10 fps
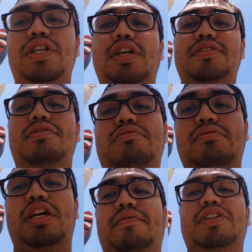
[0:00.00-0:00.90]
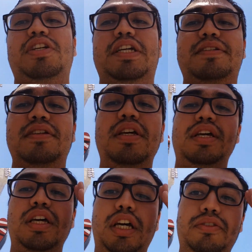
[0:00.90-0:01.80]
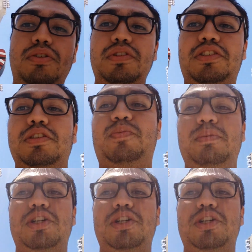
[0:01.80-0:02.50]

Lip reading: chance, you have the chance. I know this is pretty